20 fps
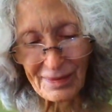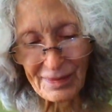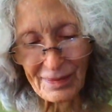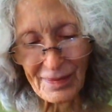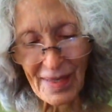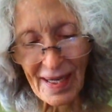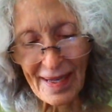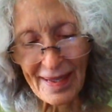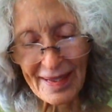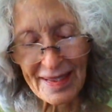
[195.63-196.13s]

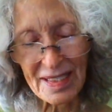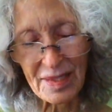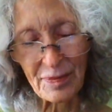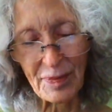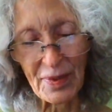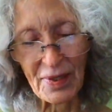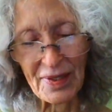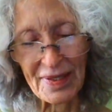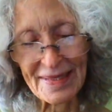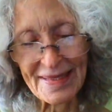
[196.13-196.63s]
My
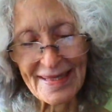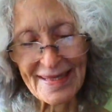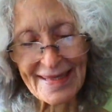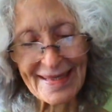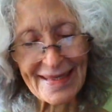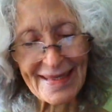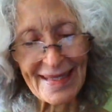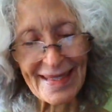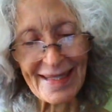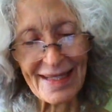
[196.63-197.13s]
experience
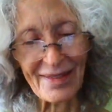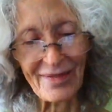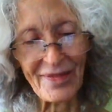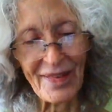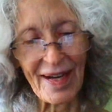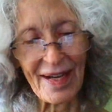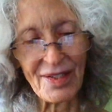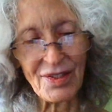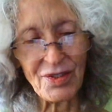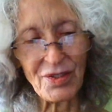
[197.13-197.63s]
is that
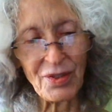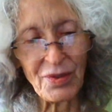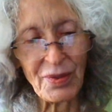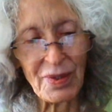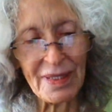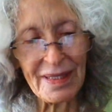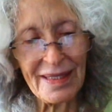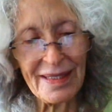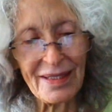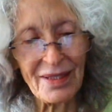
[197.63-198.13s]
if I
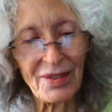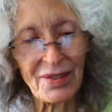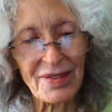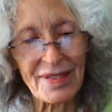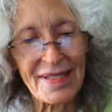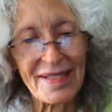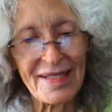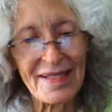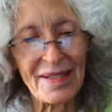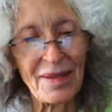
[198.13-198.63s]
do a
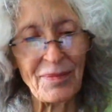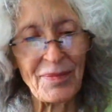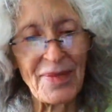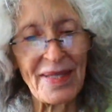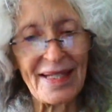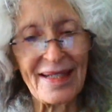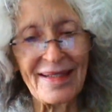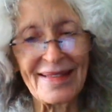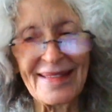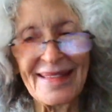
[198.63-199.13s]
little
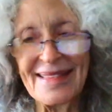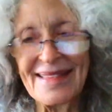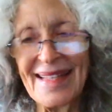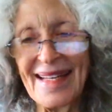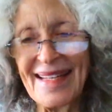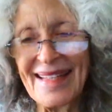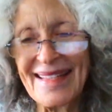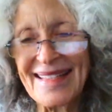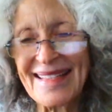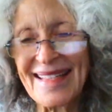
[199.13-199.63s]
something on the
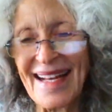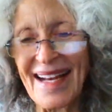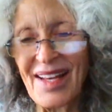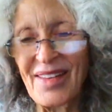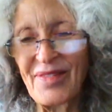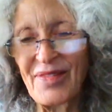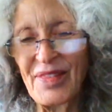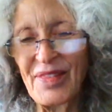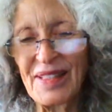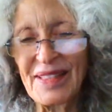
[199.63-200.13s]
days
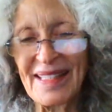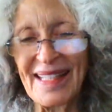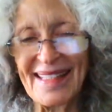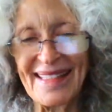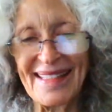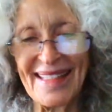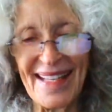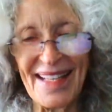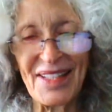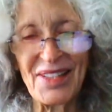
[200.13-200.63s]
I feel
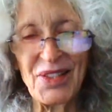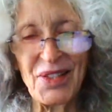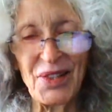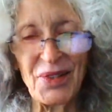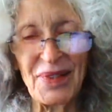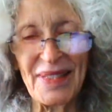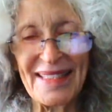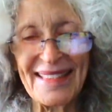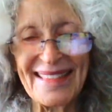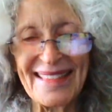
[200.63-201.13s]
I can
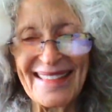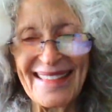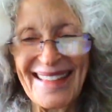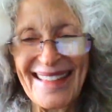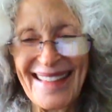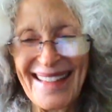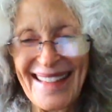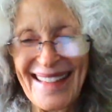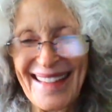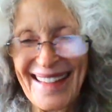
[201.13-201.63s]
do it,
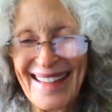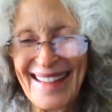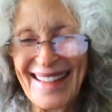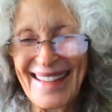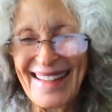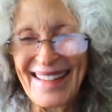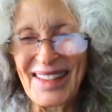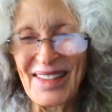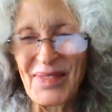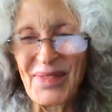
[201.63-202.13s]

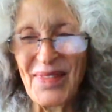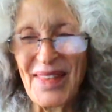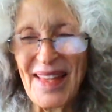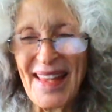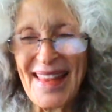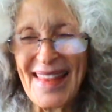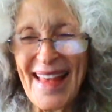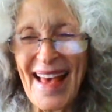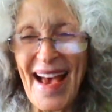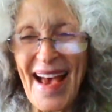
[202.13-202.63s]

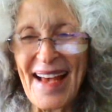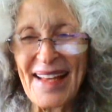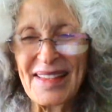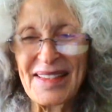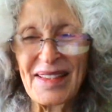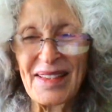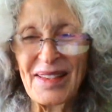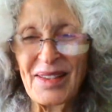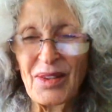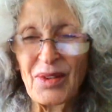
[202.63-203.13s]

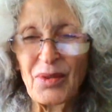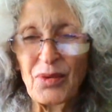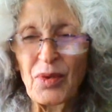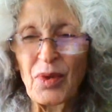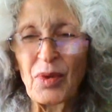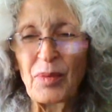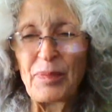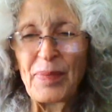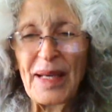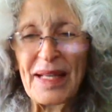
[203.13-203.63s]
that
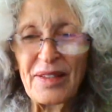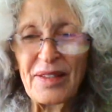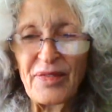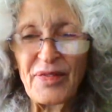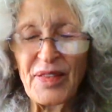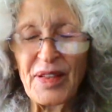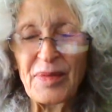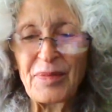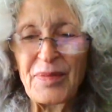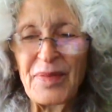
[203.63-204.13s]
will
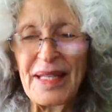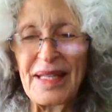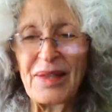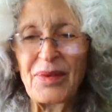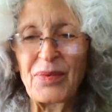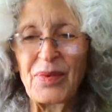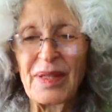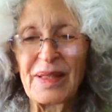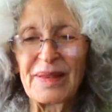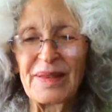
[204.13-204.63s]
benefit
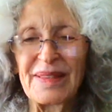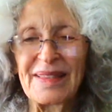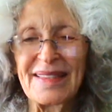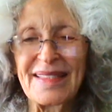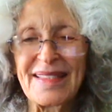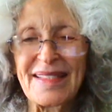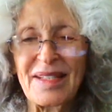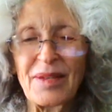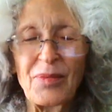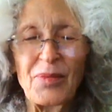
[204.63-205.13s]
me, will
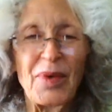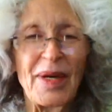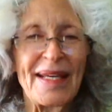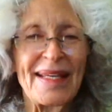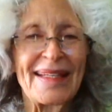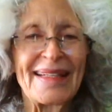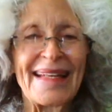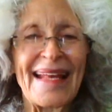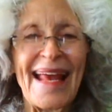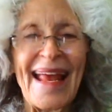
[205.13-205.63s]
in some
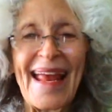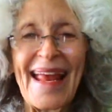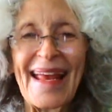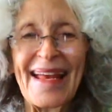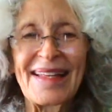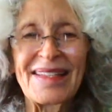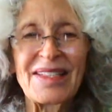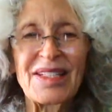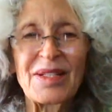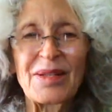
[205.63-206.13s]
way
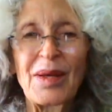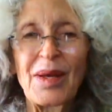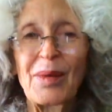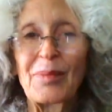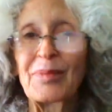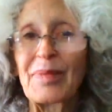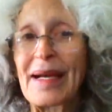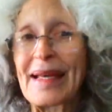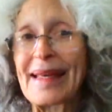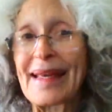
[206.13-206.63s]
enhance
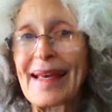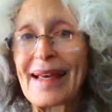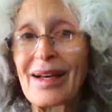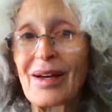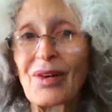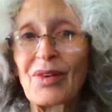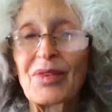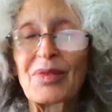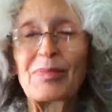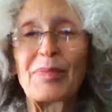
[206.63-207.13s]
my
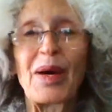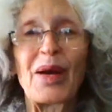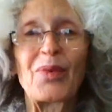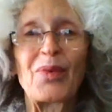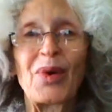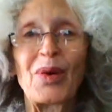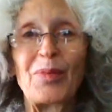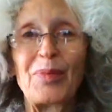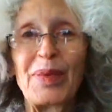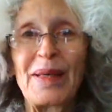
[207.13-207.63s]
health, my
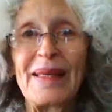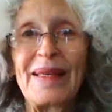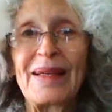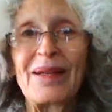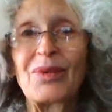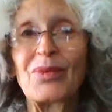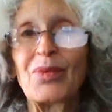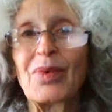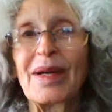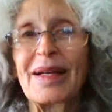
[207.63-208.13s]

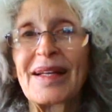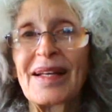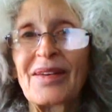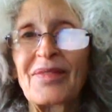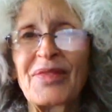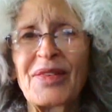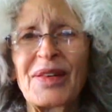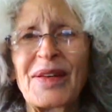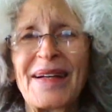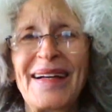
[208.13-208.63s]
well-being,
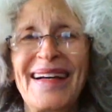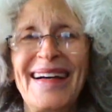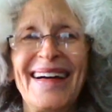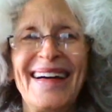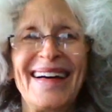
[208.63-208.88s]
whatever.